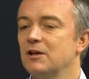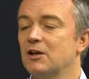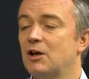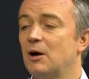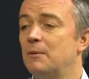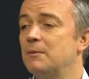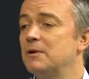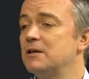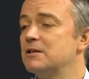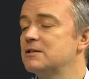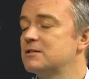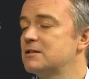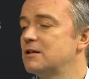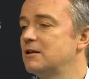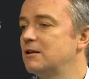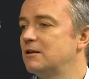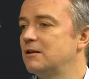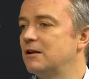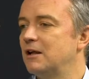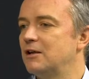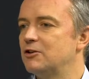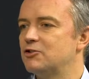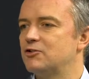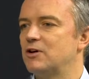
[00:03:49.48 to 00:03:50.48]
companies
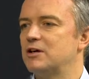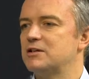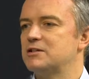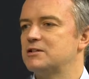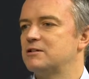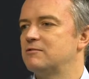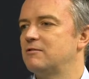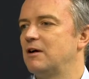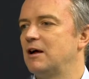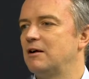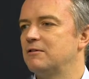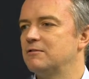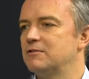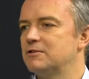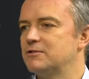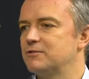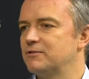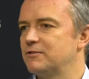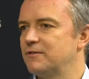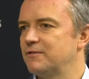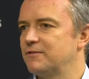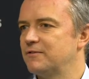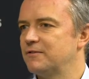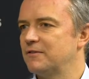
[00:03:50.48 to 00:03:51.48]
and interest around
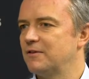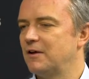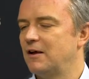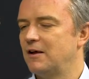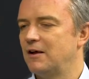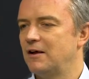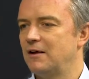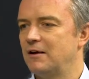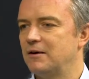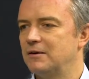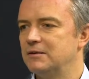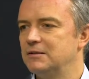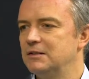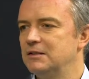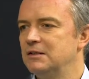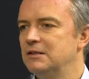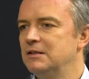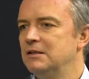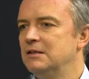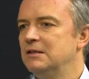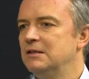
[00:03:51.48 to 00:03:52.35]
sort of